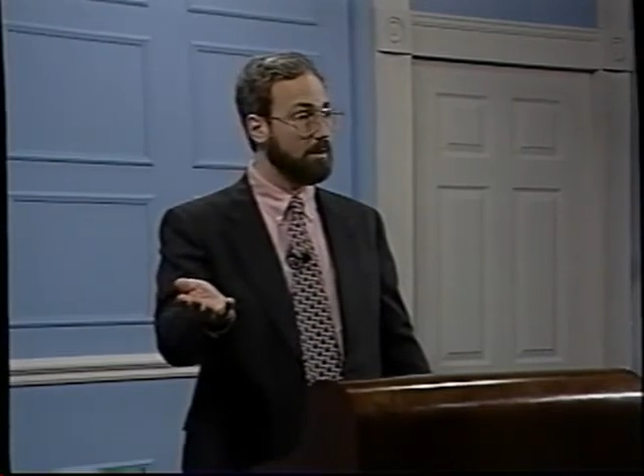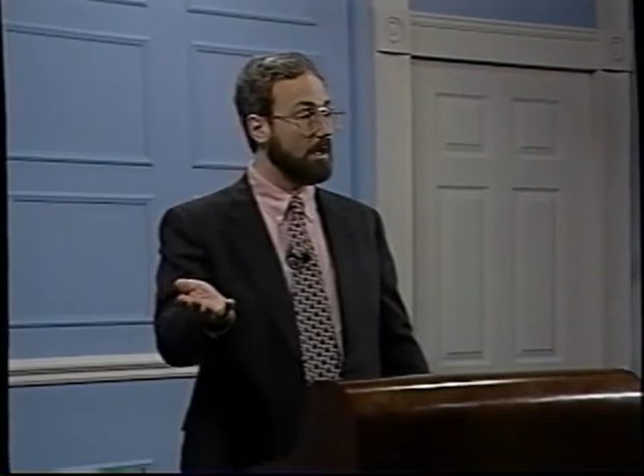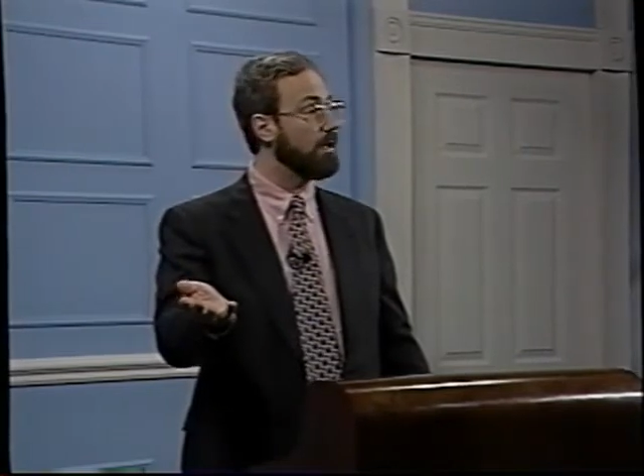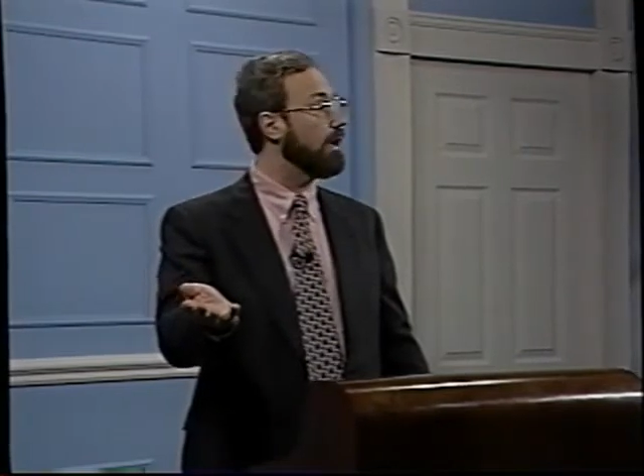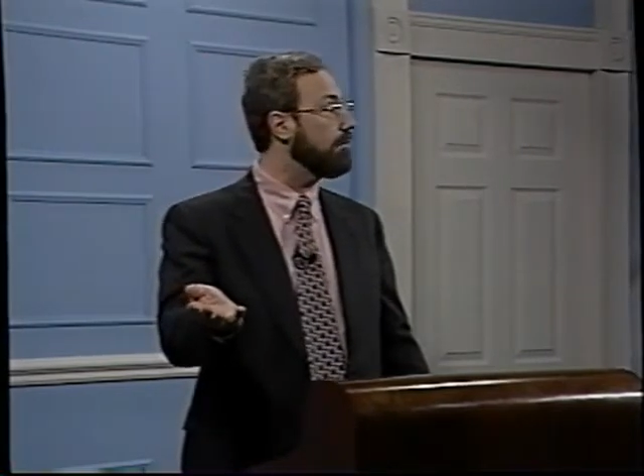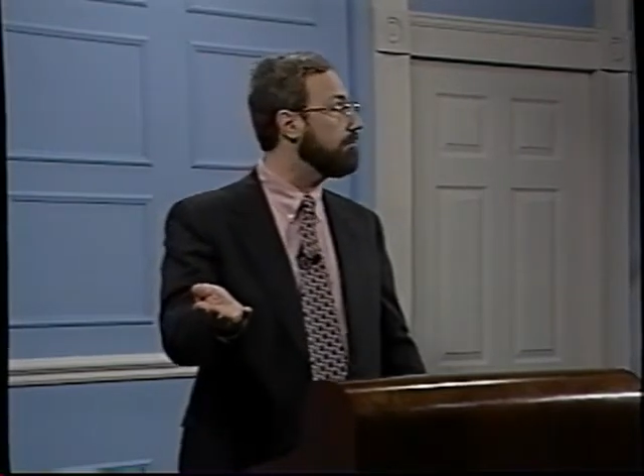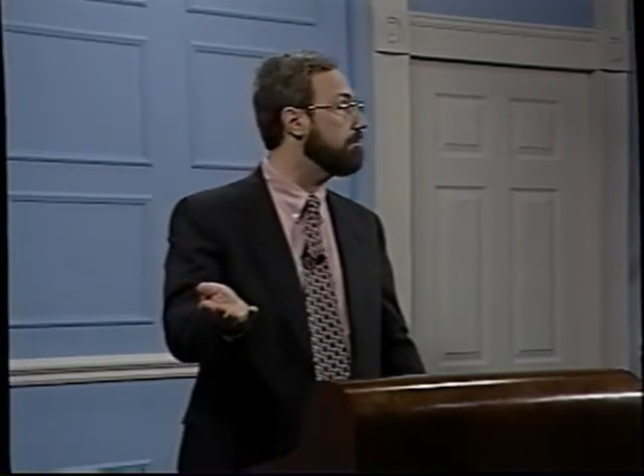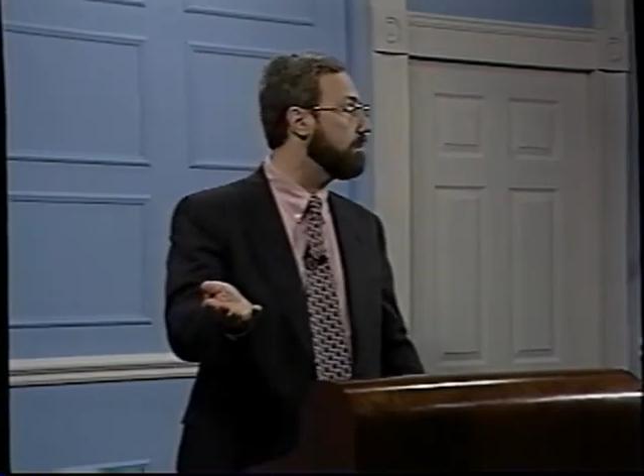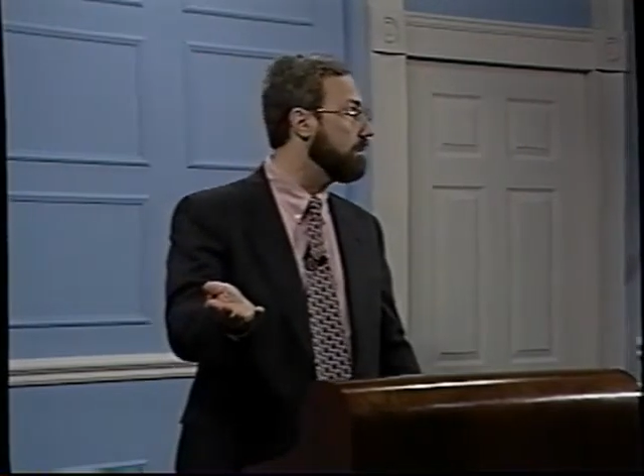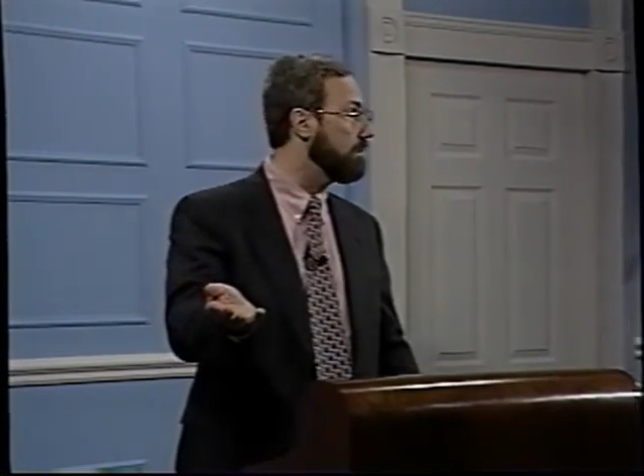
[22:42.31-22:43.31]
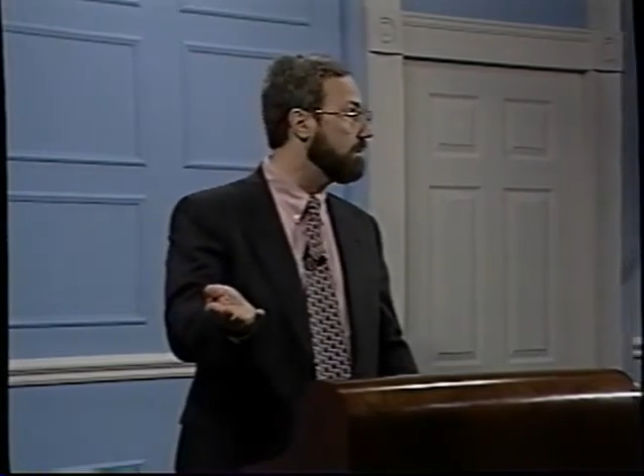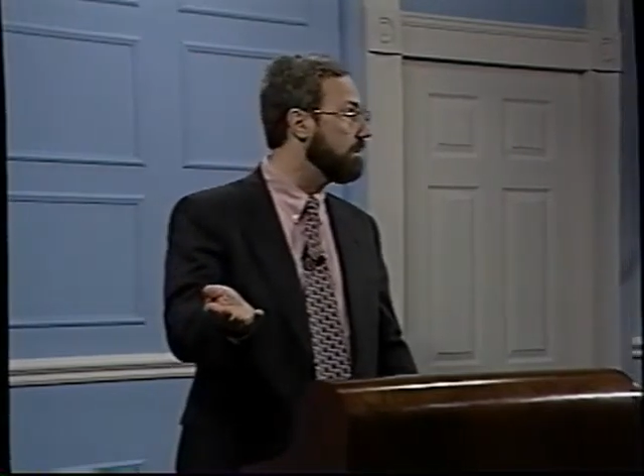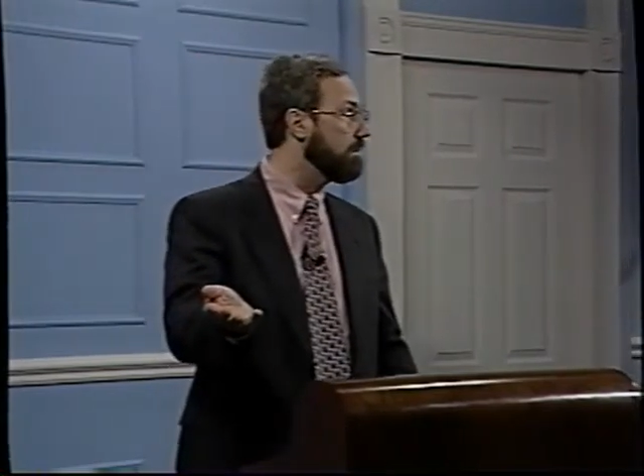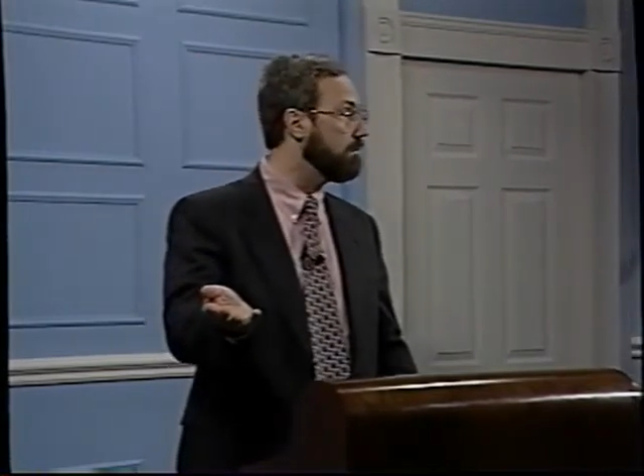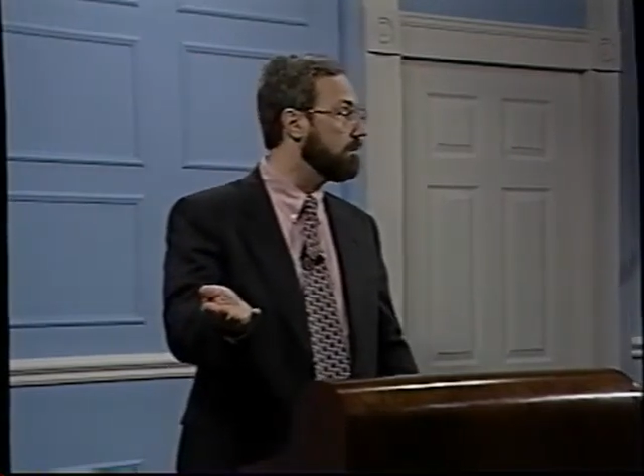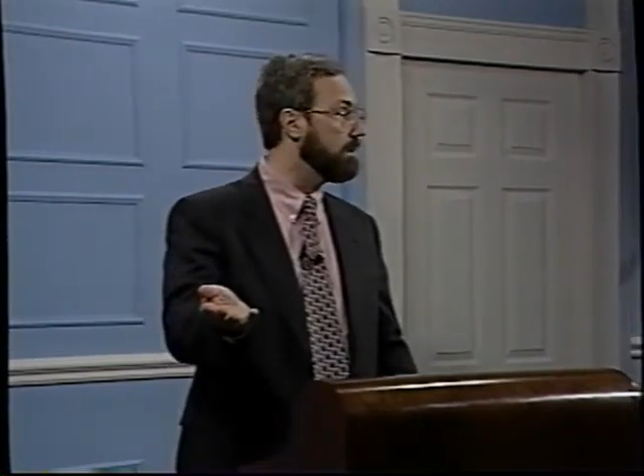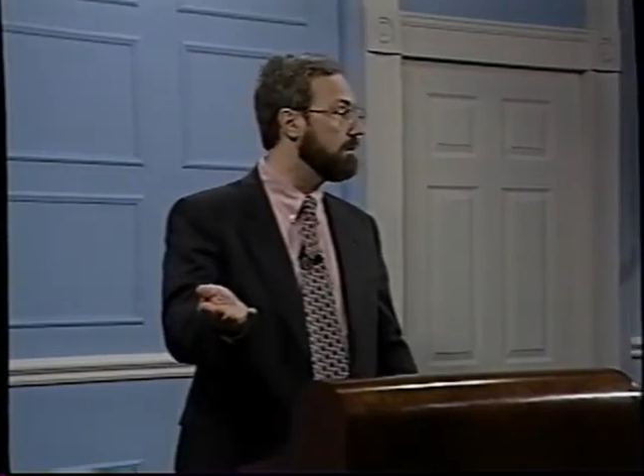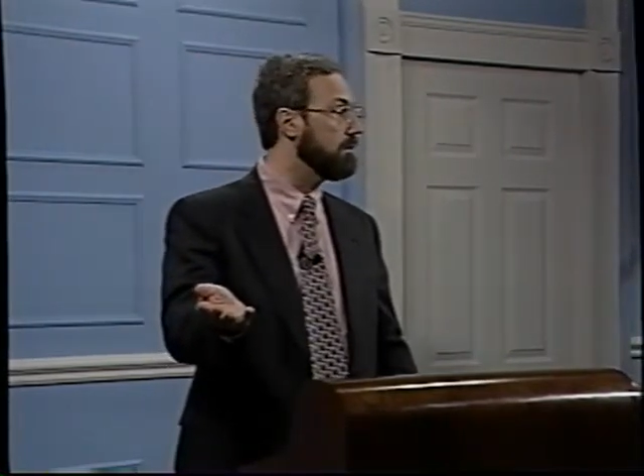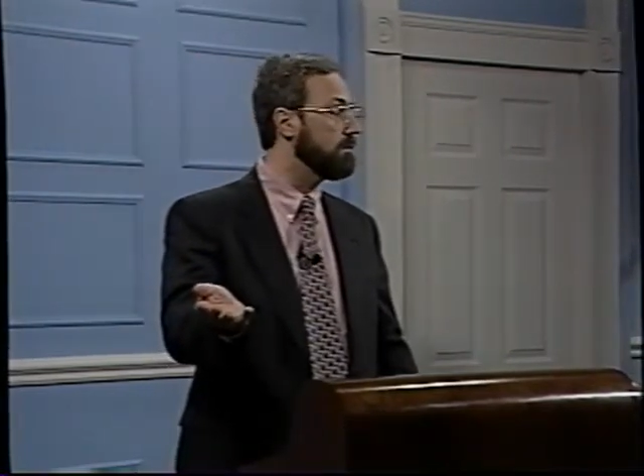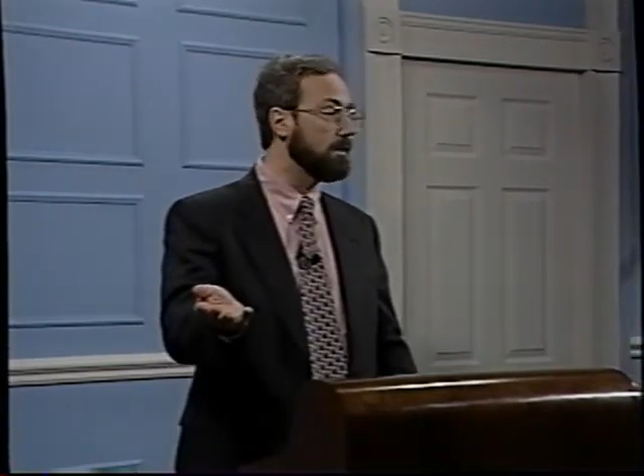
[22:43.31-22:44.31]
enough food to feed
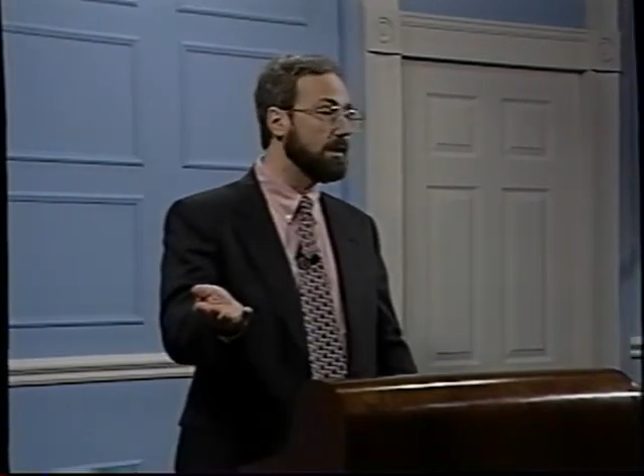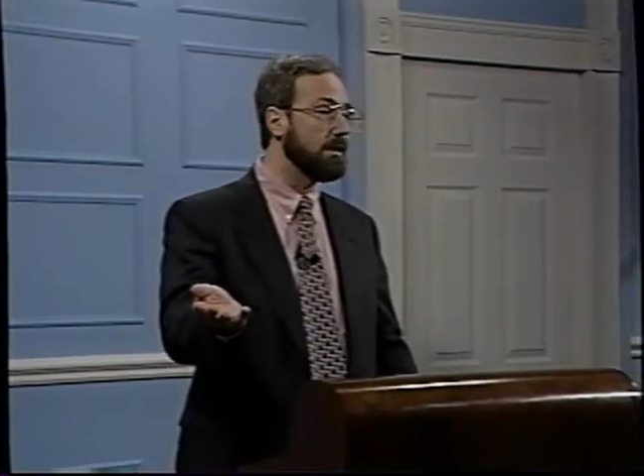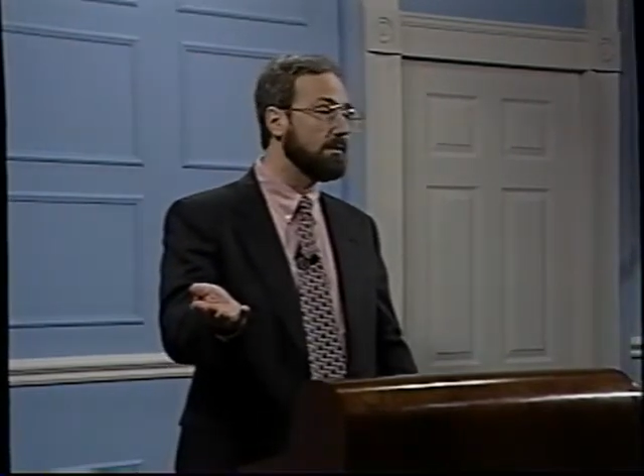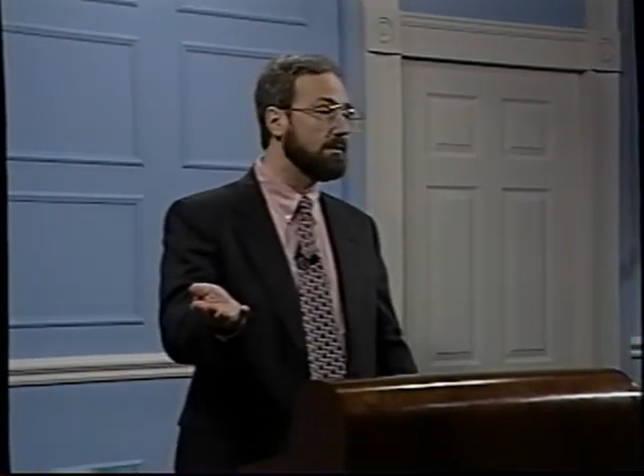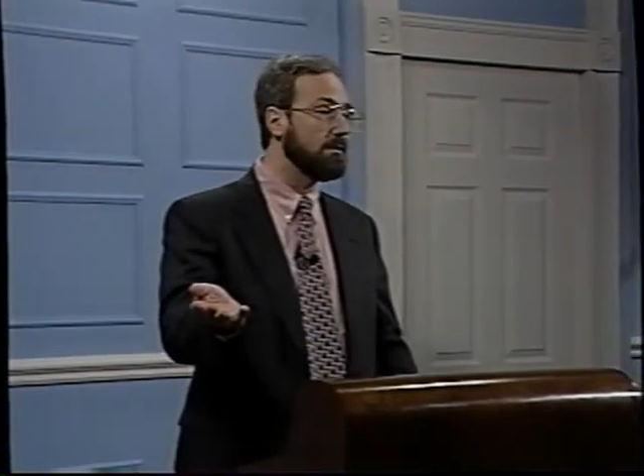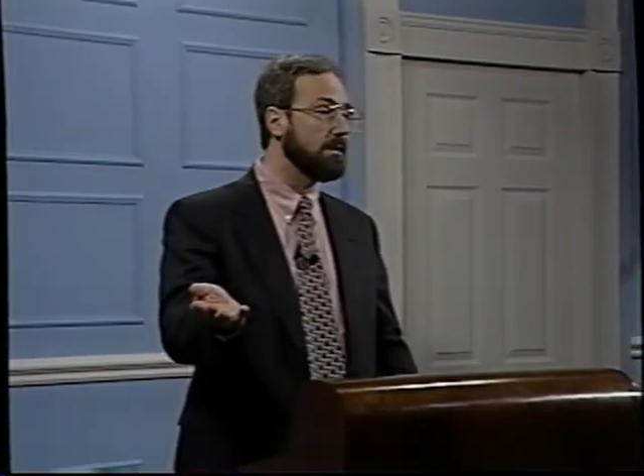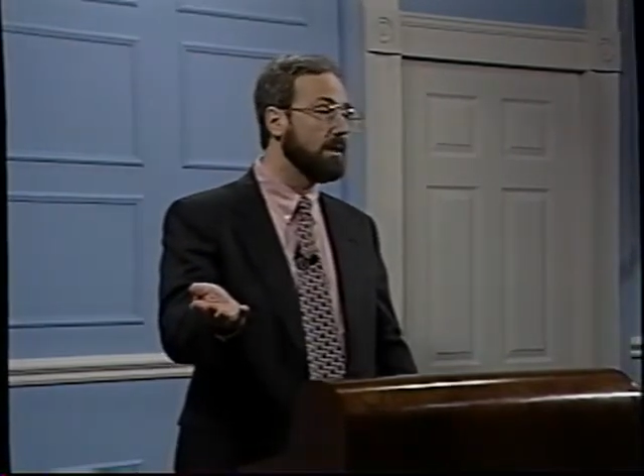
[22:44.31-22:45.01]
the cities,